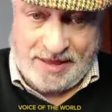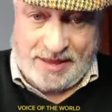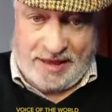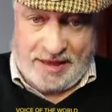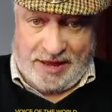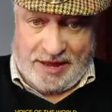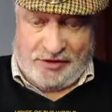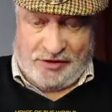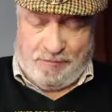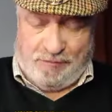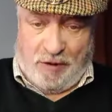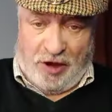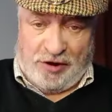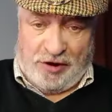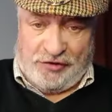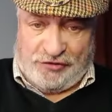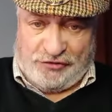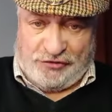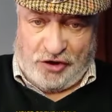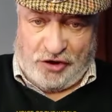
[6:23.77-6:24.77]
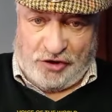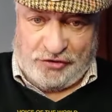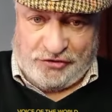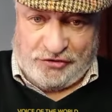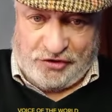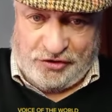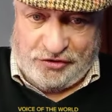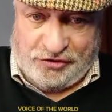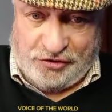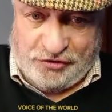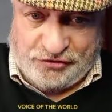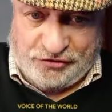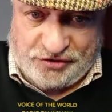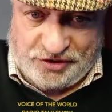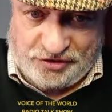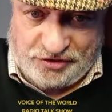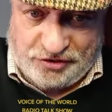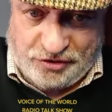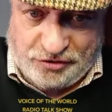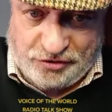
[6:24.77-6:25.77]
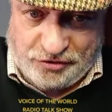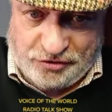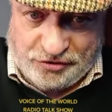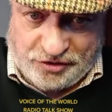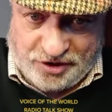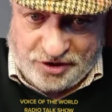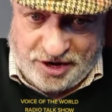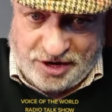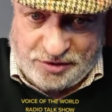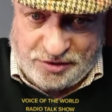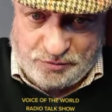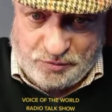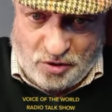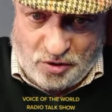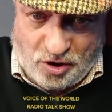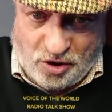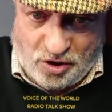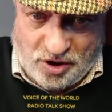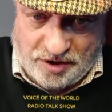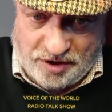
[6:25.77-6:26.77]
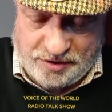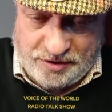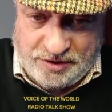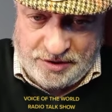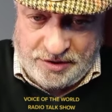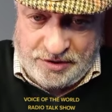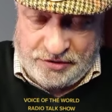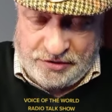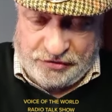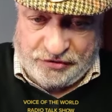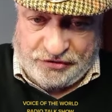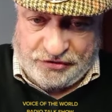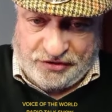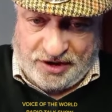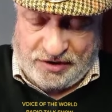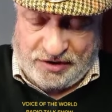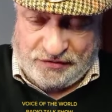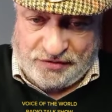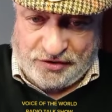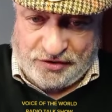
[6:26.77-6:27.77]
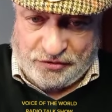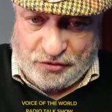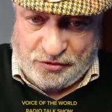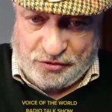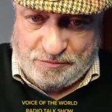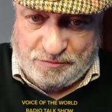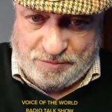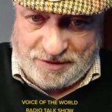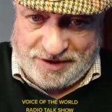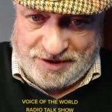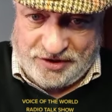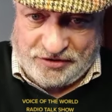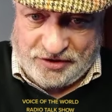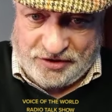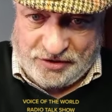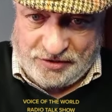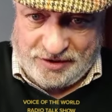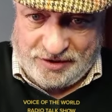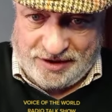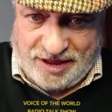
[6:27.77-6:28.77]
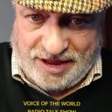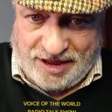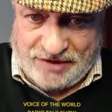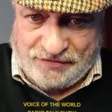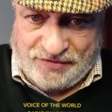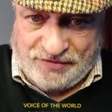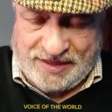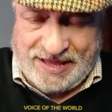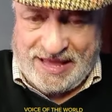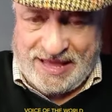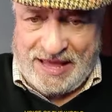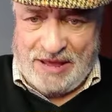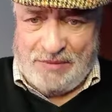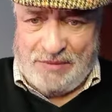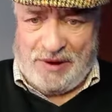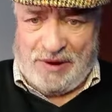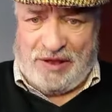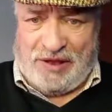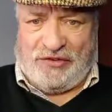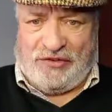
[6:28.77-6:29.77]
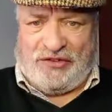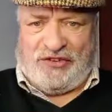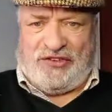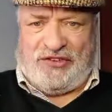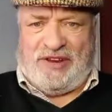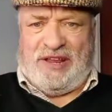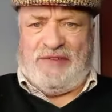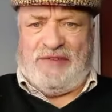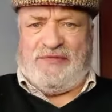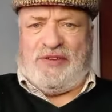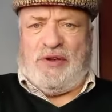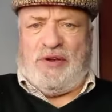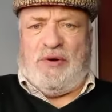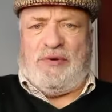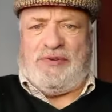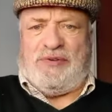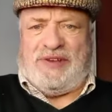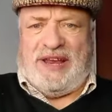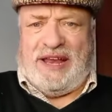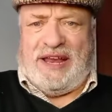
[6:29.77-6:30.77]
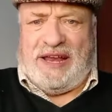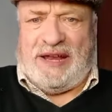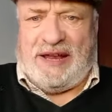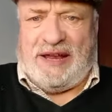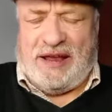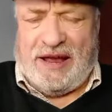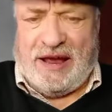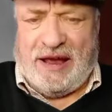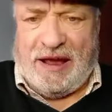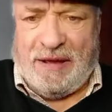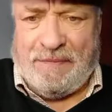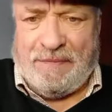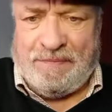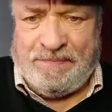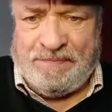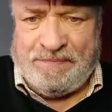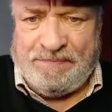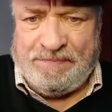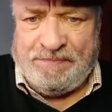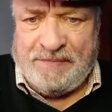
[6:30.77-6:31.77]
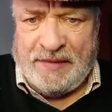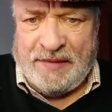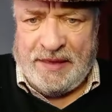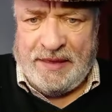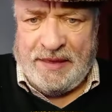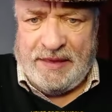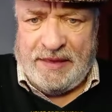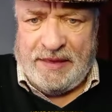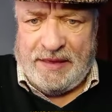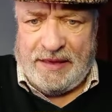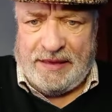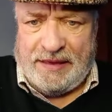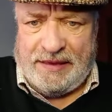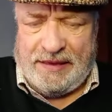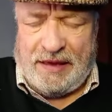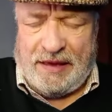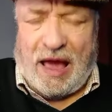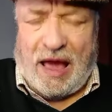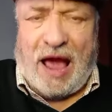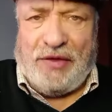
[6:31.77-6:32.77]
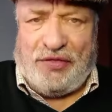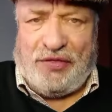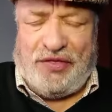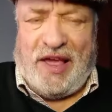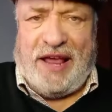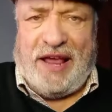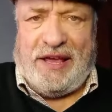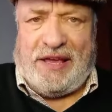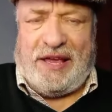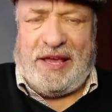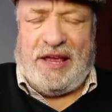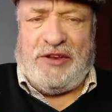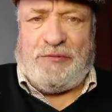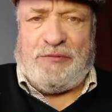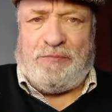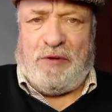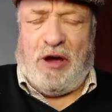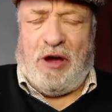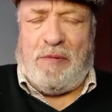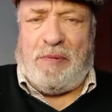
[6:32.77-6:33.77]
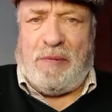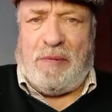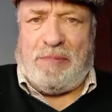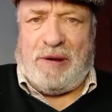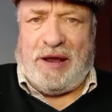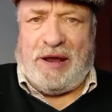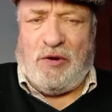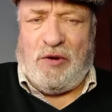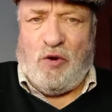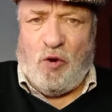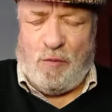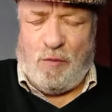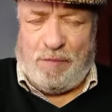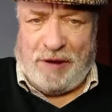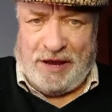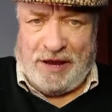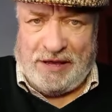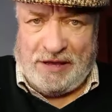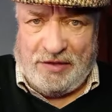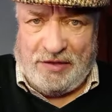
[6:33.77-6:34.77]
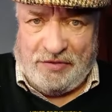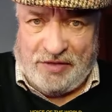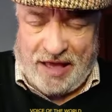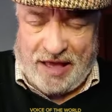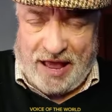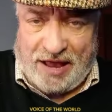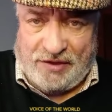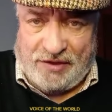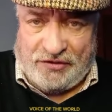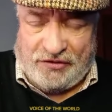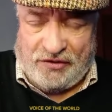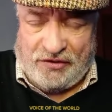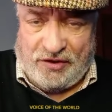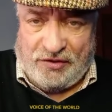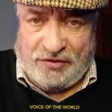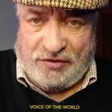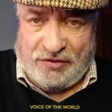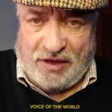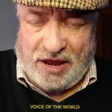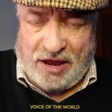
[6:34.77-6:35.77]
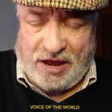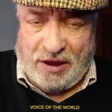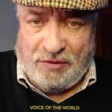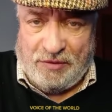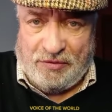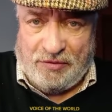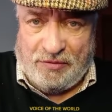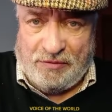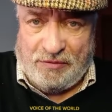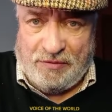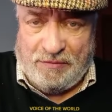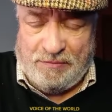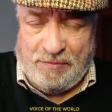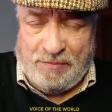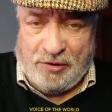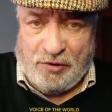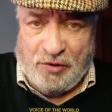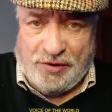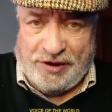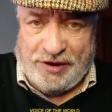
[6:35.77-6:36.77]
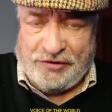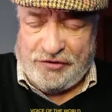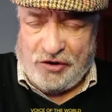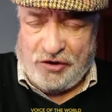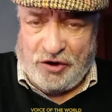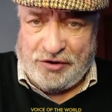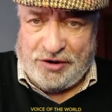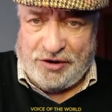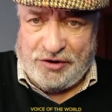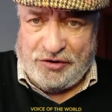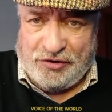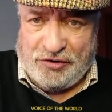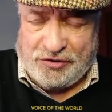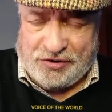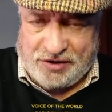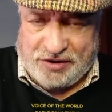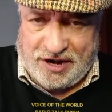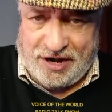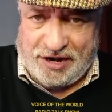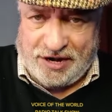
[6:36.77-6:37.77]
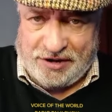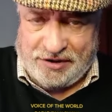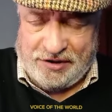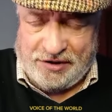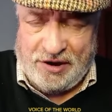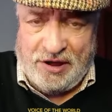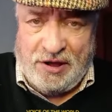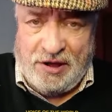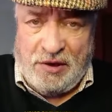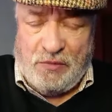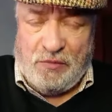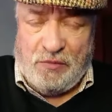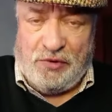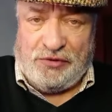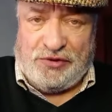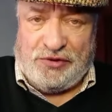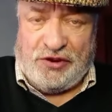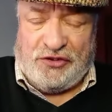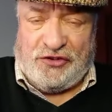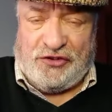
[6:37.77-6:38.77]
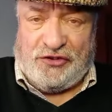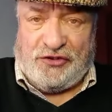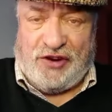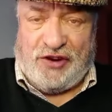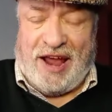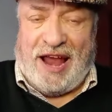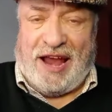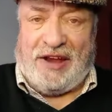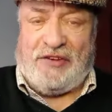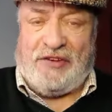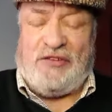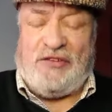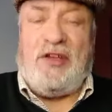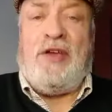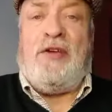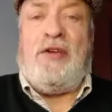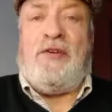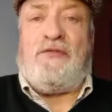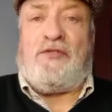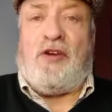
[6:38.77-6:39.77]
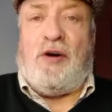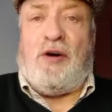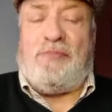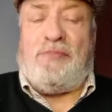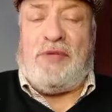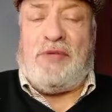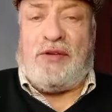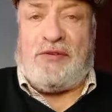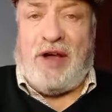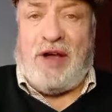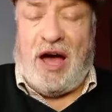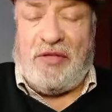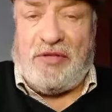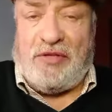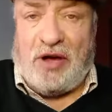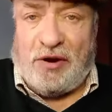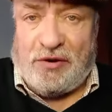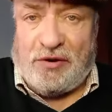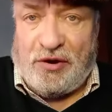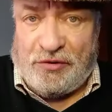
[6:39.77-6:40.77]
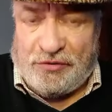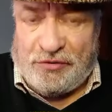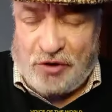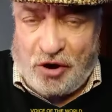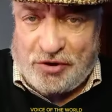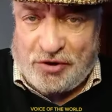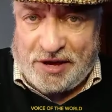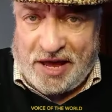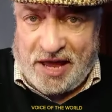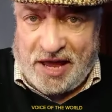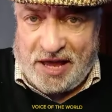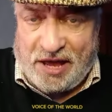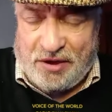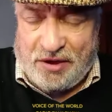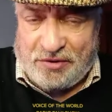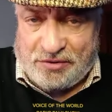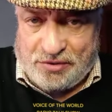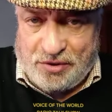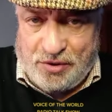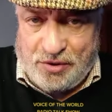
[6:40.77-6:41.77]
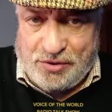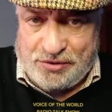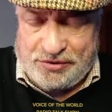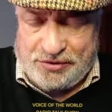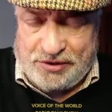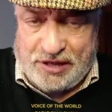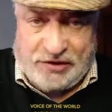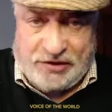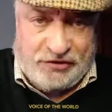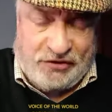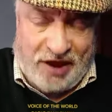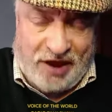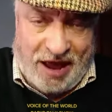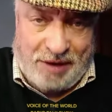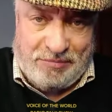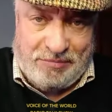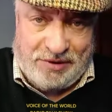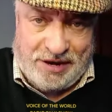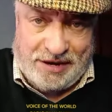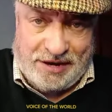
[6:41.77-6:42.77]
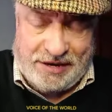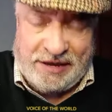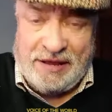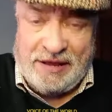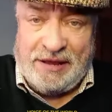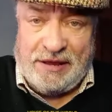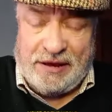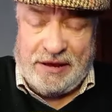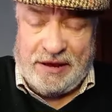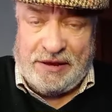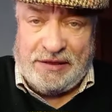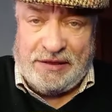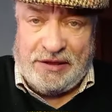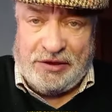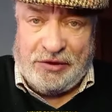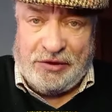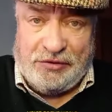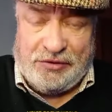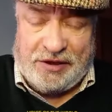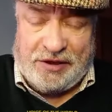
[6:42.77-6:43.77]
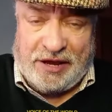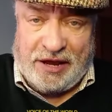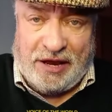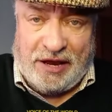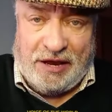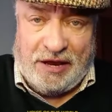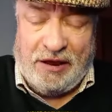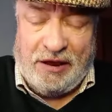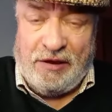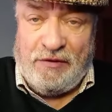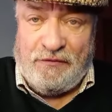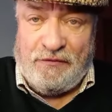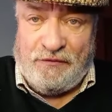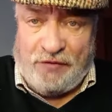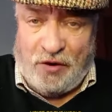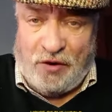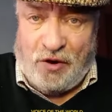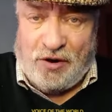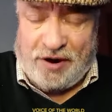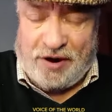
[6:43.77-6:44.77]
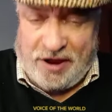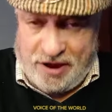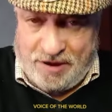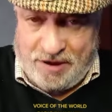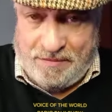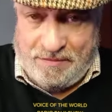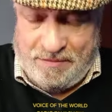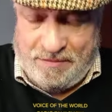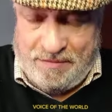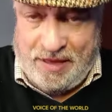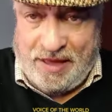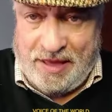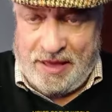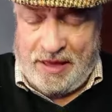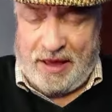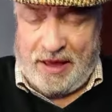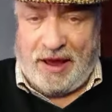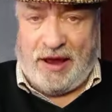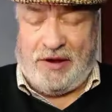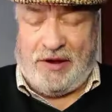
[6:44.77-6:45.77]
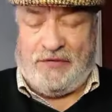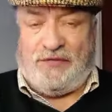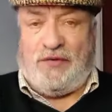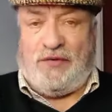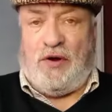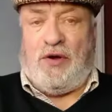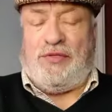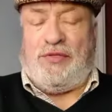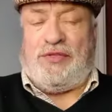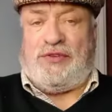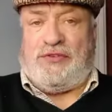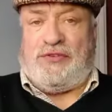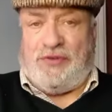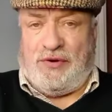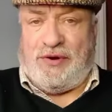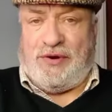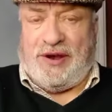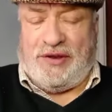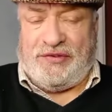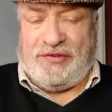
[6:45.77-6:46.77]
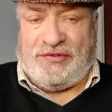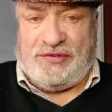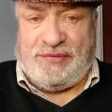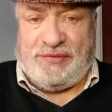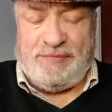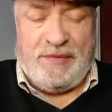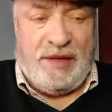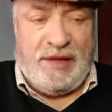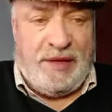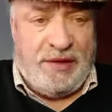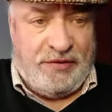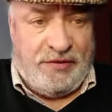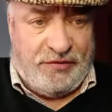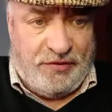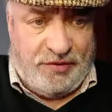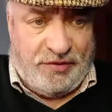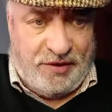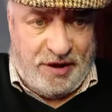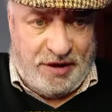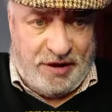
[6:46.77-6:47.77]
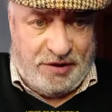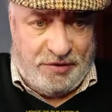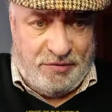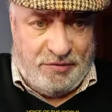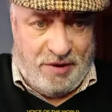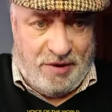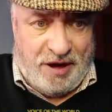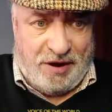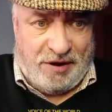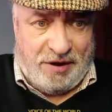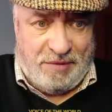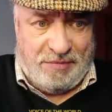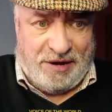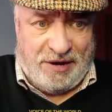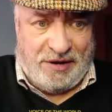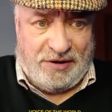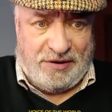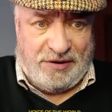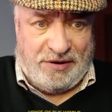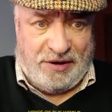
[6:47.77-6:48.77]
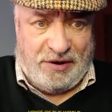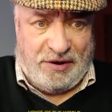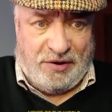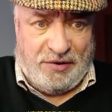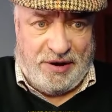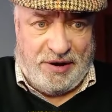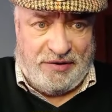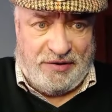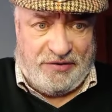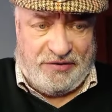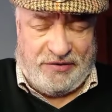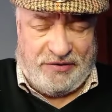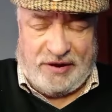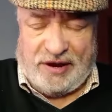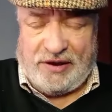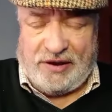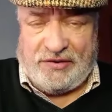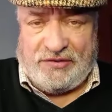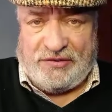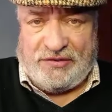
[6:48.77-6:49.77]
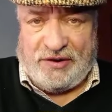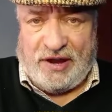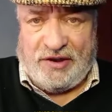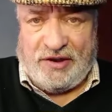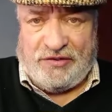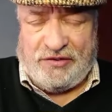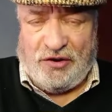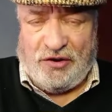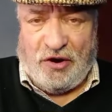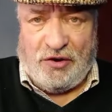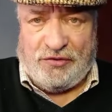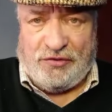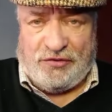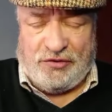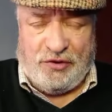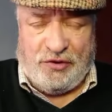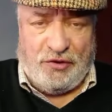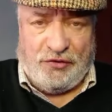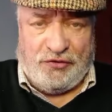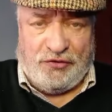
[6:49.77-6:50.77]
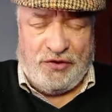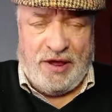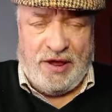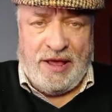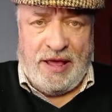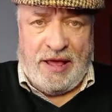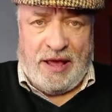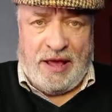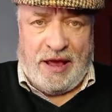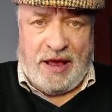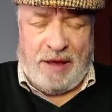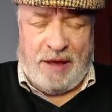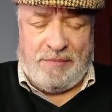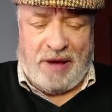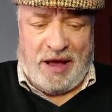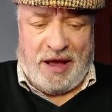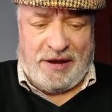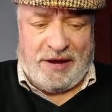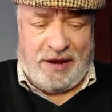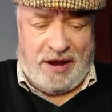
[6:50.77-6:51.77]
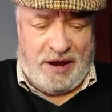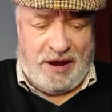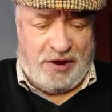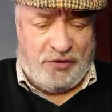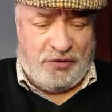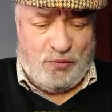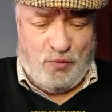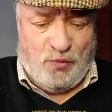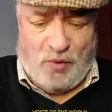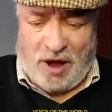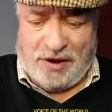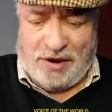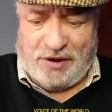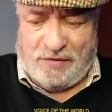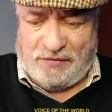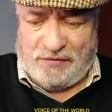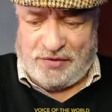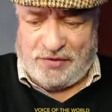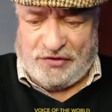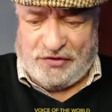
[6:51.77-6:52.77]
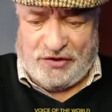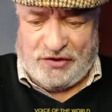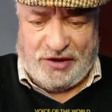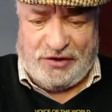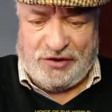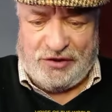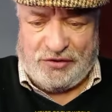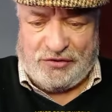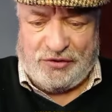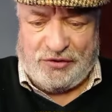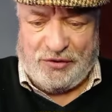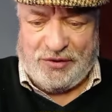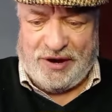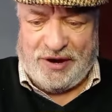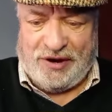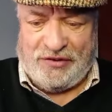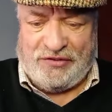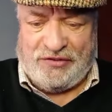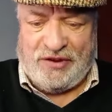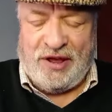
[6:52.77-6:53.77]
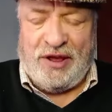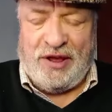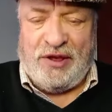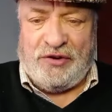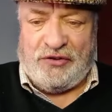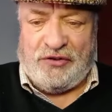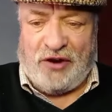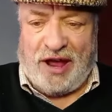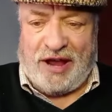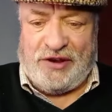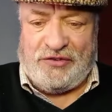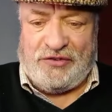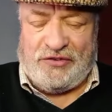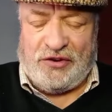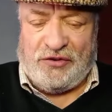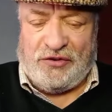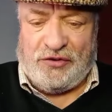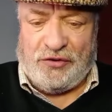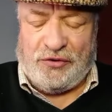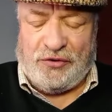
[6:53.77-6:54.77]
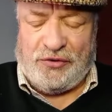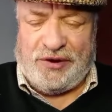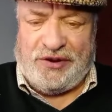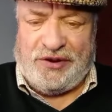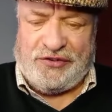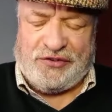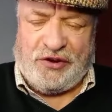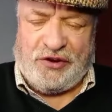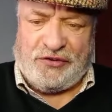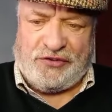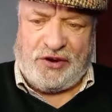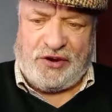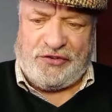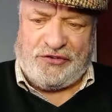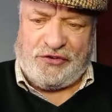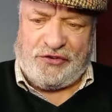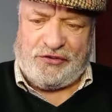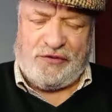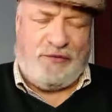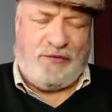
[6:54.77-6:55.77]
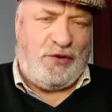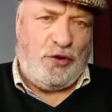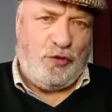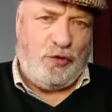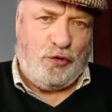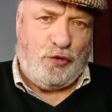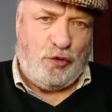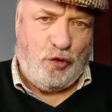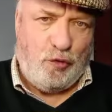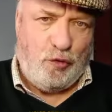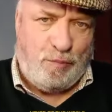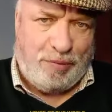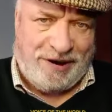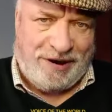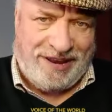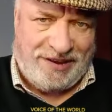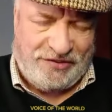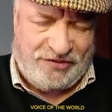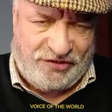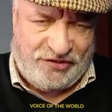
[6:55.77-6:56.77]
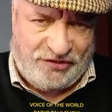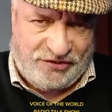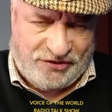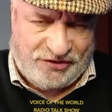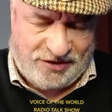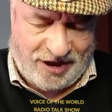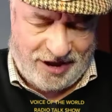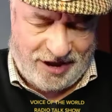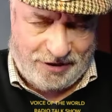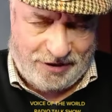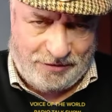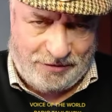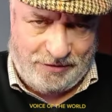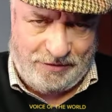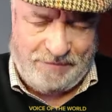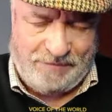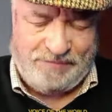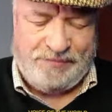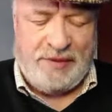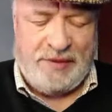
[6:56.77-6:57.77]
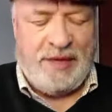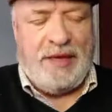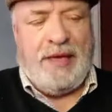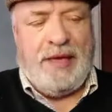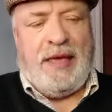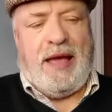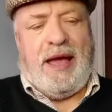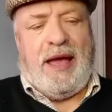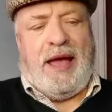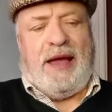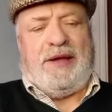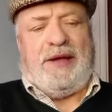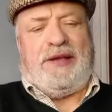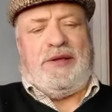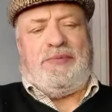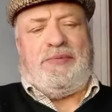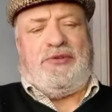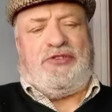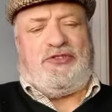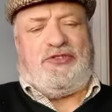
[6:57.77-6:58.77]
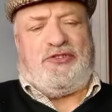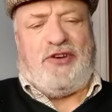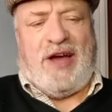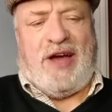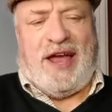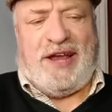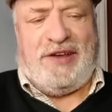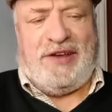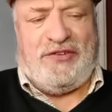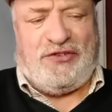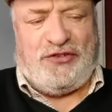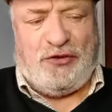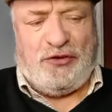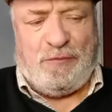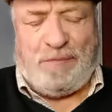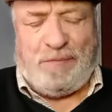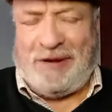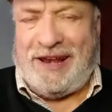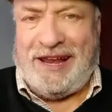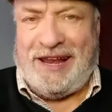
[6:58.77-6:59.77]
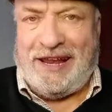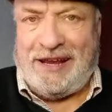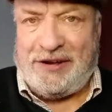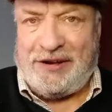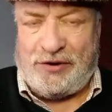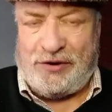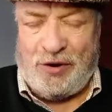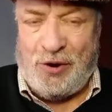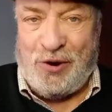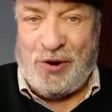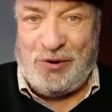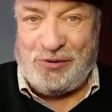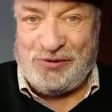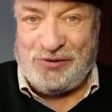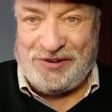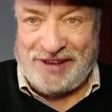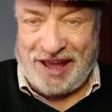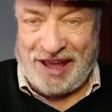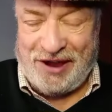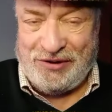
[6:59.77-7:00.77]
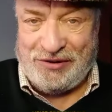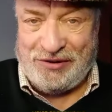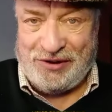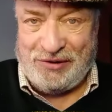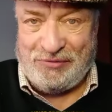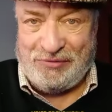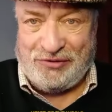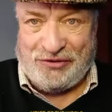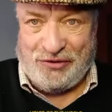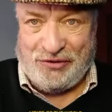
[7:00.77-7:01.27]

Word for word: Is Boris Johnson using the Ukraine war to save his own political life? Well, Steve Goldie, um, I think he's probably hoping that the goings on in Ukraine will distract from the rather rocky road that's happening in the UK for him and for the Tories. So there you are. I mean, you know, it's it's it's not good. Um, I heard one of the senior Tories trying to do. He's got a sort of lugubrious style and he was trying to play it all down. It was so